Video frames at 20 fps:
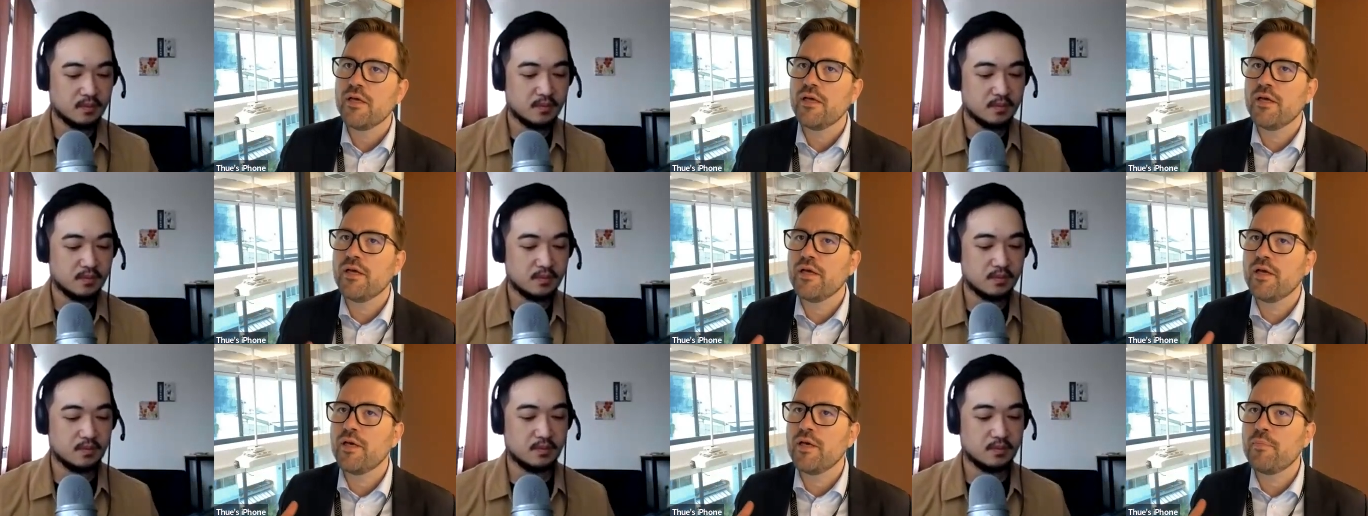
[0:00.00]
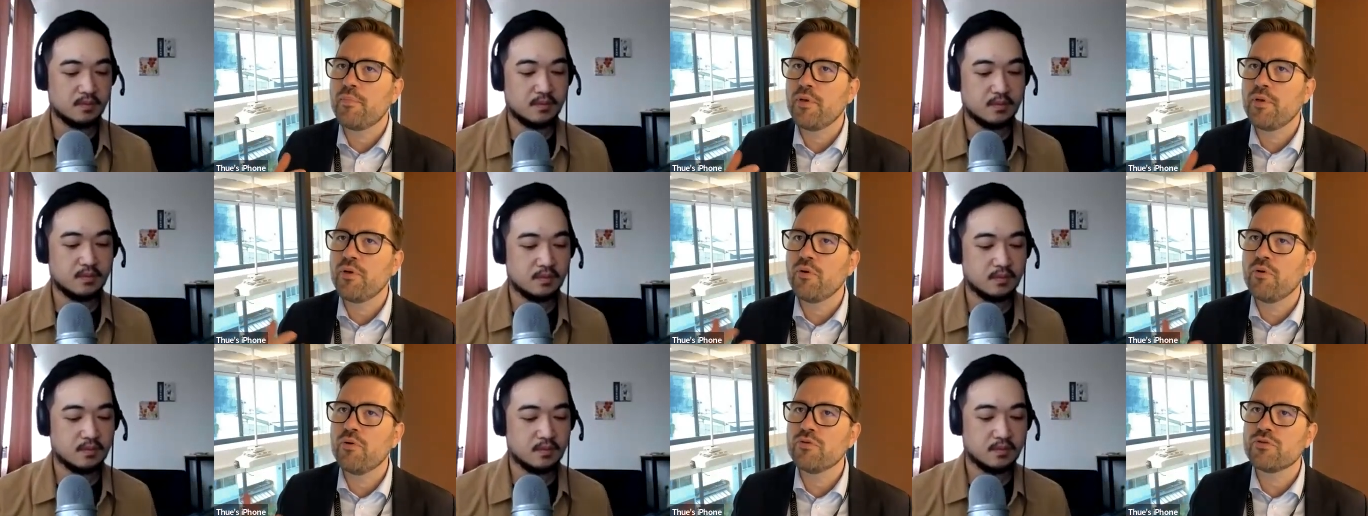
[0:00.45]
Speaker 1: uh,
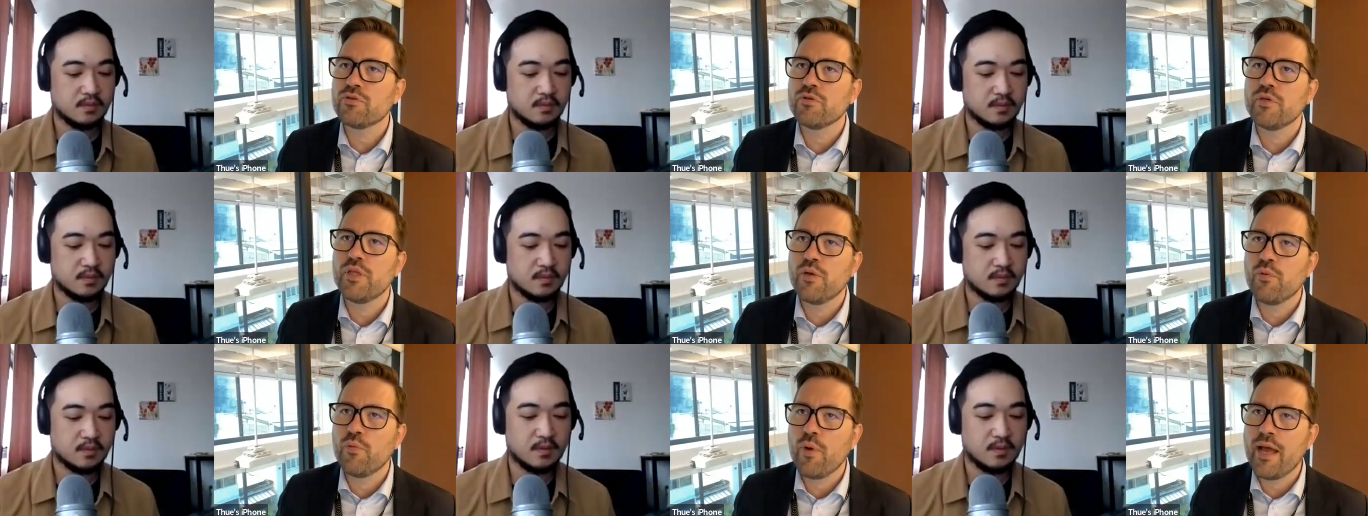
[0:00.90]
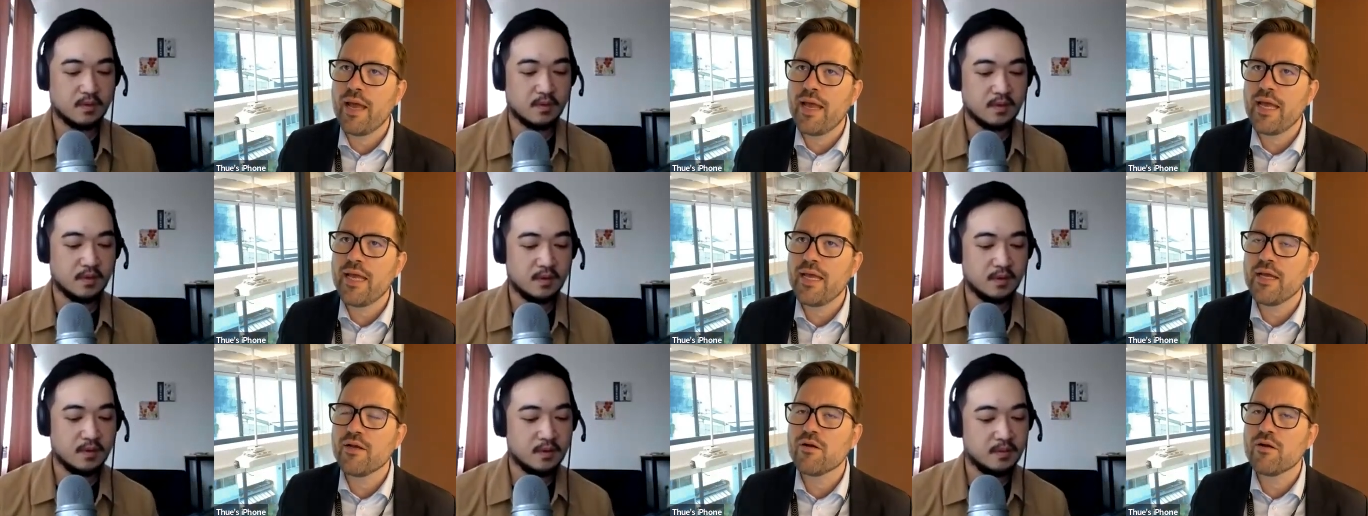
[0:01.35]
but also in the
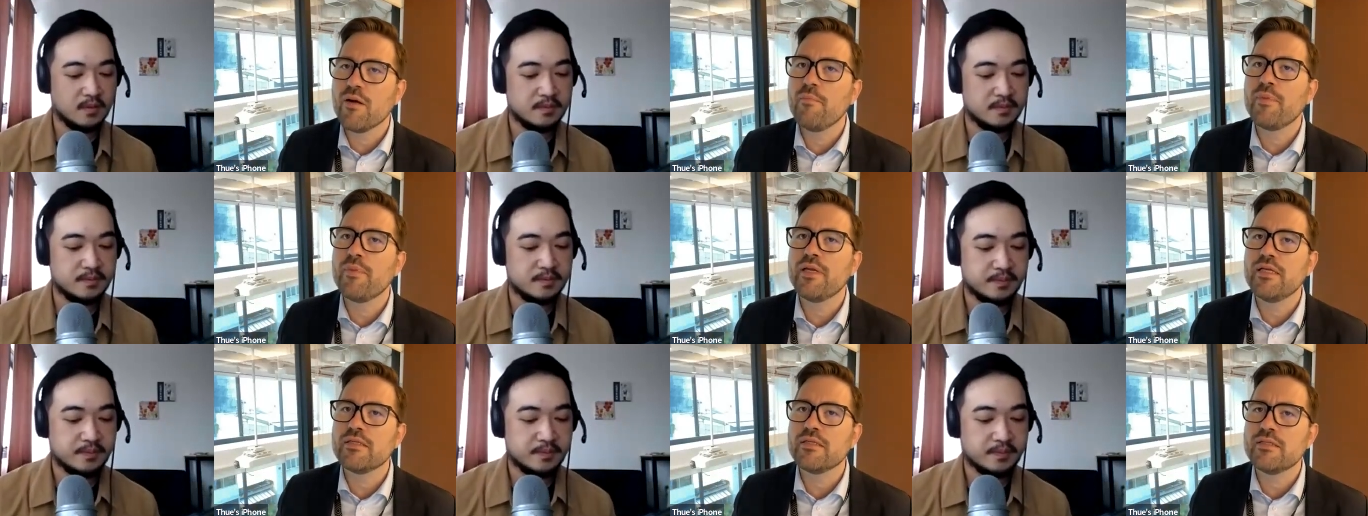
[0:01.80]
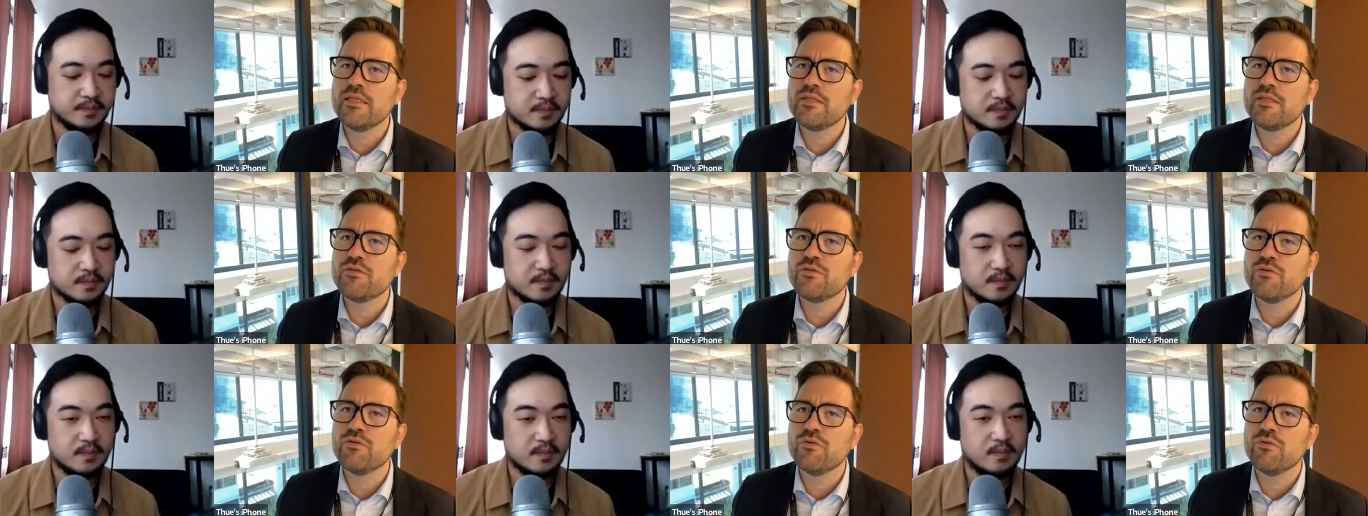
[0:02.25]
way companies
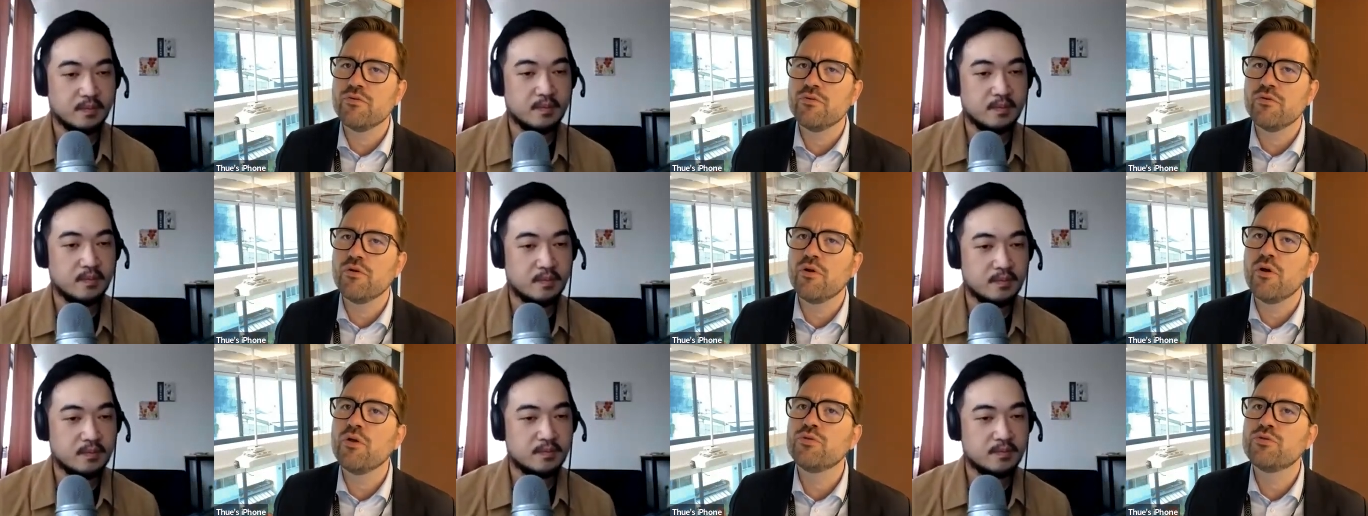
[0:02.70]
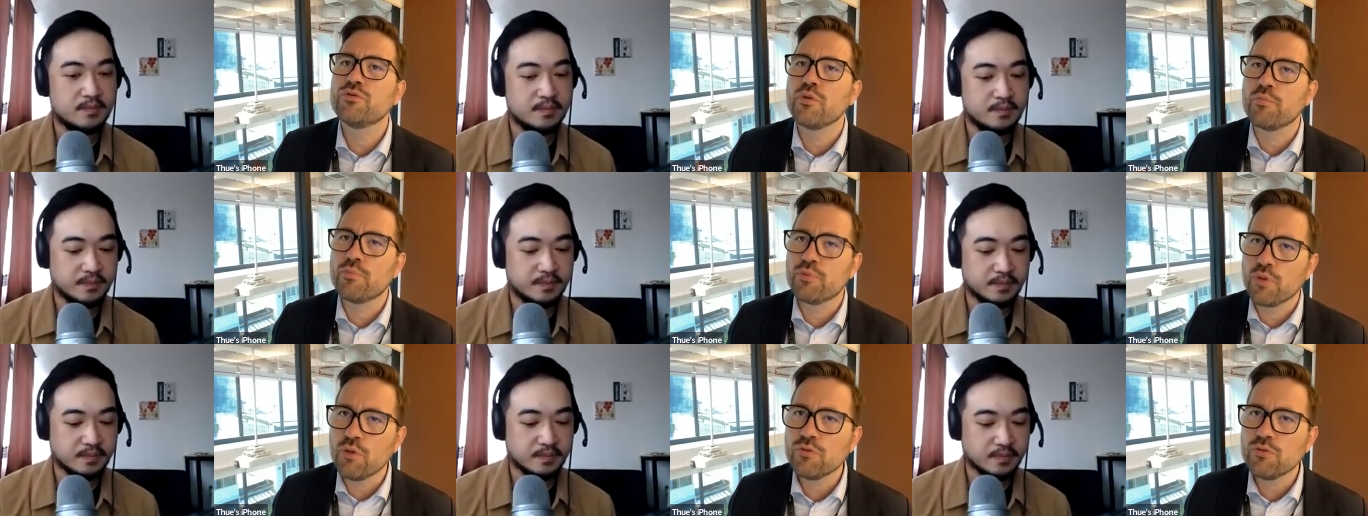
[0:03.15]
need to learn to
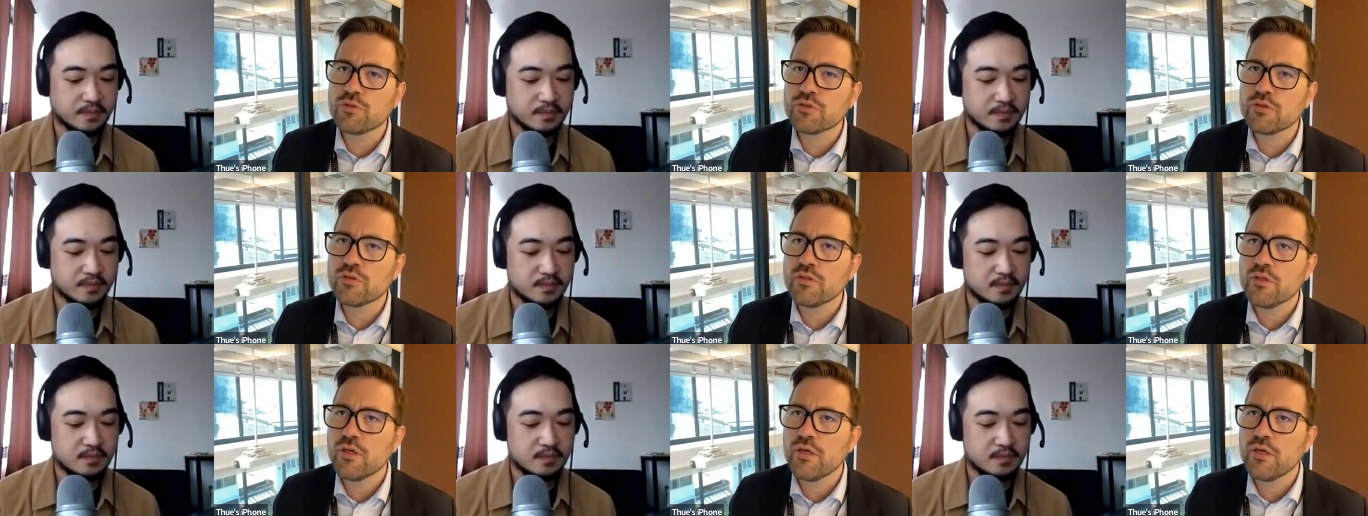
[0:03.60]
approach